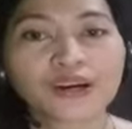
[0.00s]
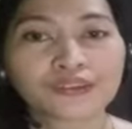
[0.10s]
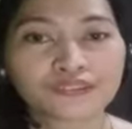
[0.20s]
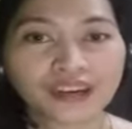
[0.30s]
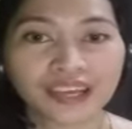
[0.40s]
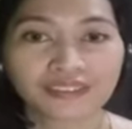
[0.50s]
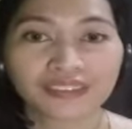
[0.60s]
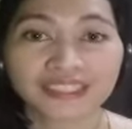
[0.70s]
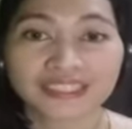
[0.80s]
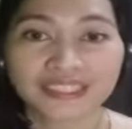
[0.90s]
Five
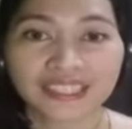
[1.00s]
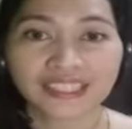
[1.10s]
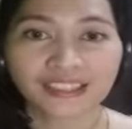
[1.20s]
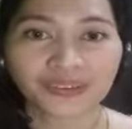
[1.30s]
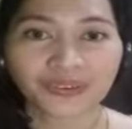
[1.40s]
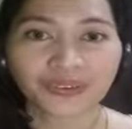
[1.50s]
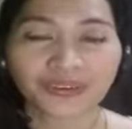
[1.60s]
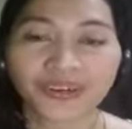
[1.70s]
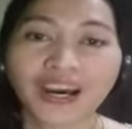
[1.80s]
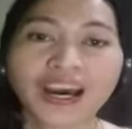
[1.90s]
is cinco.
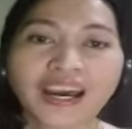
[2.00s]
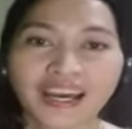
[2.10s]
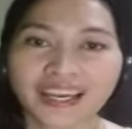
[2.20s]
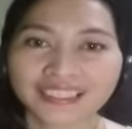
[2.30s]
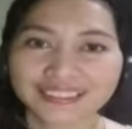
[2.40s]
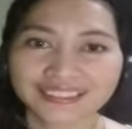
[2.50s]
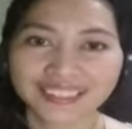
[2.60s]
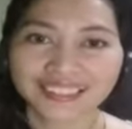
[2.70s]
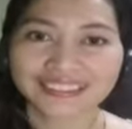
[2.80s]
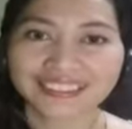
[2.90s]

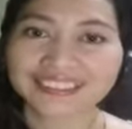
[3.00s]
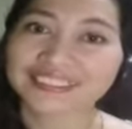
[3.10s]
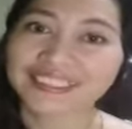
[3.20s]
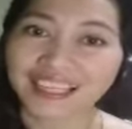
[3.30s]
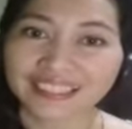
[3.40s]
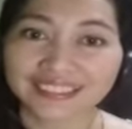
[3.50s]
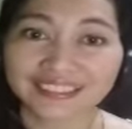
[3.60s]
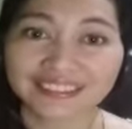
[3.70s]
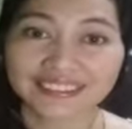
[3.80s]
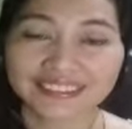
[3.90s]
Six is
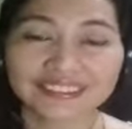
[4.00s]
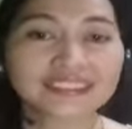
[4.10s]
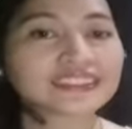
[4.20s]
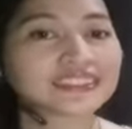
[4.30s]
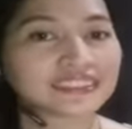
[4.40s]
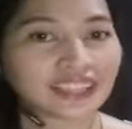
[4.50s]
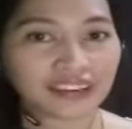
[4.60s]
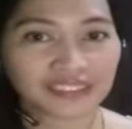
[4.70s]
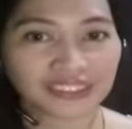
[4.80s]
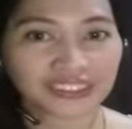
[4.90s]
sais.
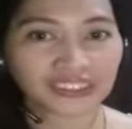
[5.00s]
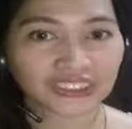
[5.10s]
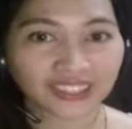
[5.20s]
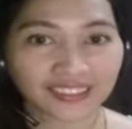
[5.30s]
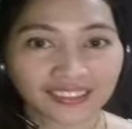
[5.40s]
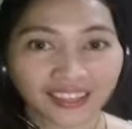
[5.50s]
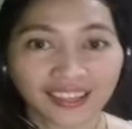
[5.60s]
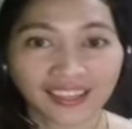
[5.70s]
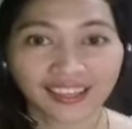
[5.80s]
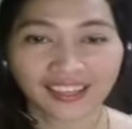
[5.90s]
Seven is siete.
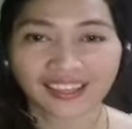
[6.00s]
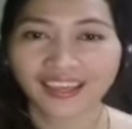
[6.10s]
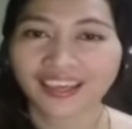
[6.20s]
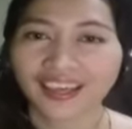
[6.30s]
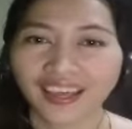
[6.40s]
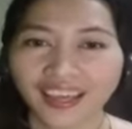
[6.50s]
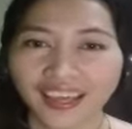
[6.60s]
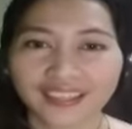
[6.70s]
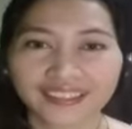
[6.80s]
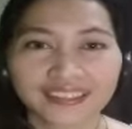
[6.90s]

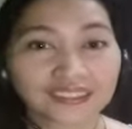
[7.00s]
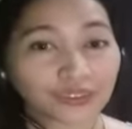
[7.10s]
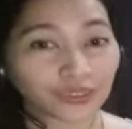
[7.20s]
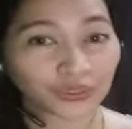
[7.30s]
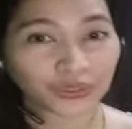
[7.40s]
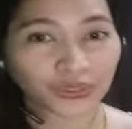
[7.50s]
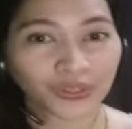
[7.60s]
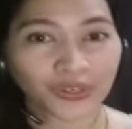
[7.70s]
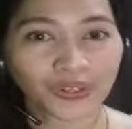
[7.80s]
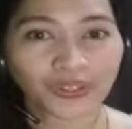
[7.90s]
Eight is
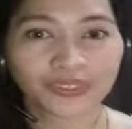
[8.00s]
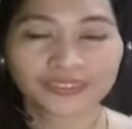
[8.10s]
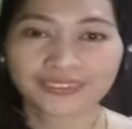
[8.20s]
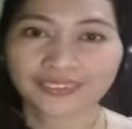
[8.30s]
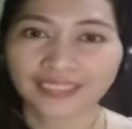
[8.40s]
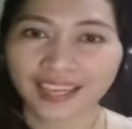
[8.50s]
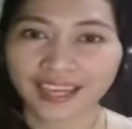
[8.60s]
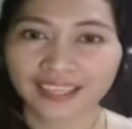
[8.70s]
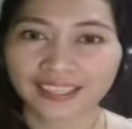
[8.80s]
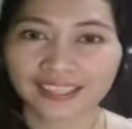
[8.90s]
ocho.
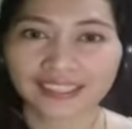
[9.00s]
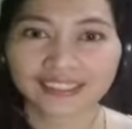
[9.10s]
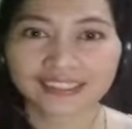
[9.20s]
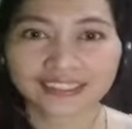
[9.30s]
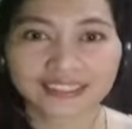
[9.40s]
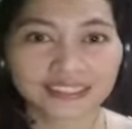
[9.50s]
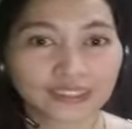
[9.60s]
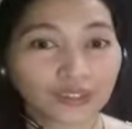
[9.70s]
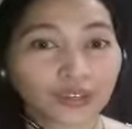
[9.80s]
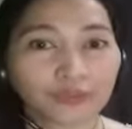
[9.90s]
Nine is
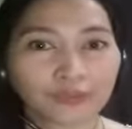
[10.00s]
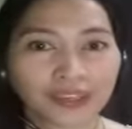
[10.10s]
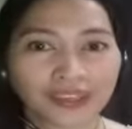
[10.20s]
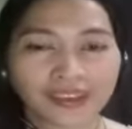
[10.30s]
nueve.